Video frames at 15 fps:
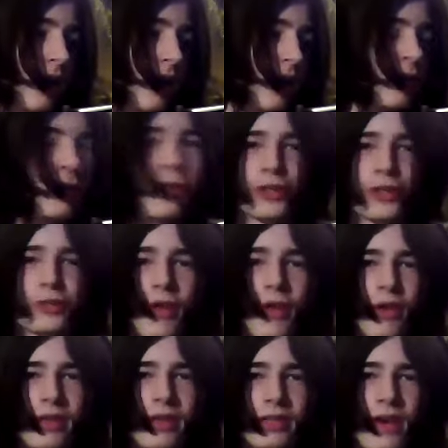don't want to spoil
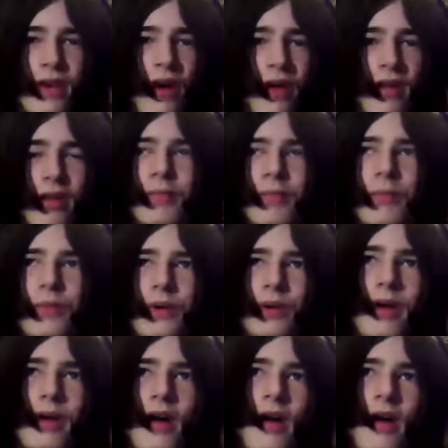it entirely, but
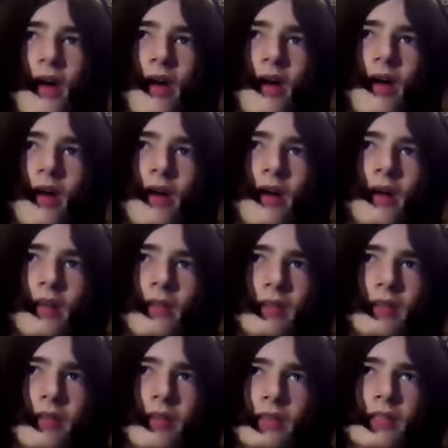
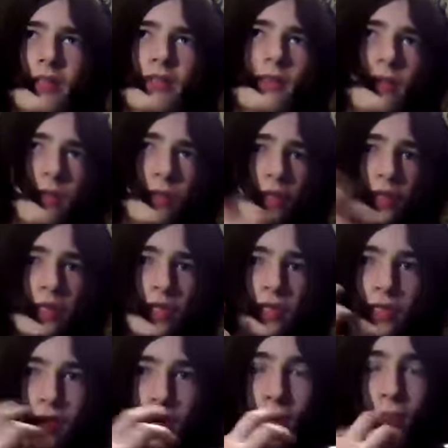there's this new disease
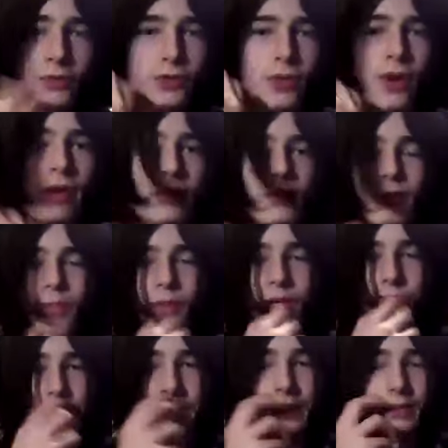that comes around and
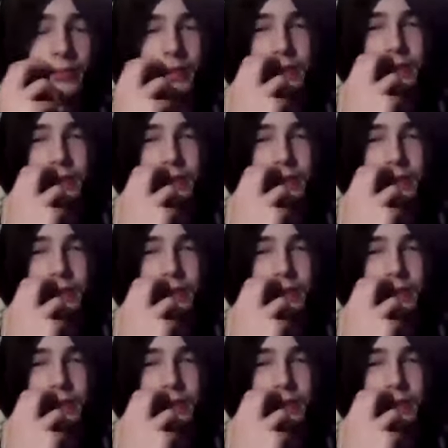basically makes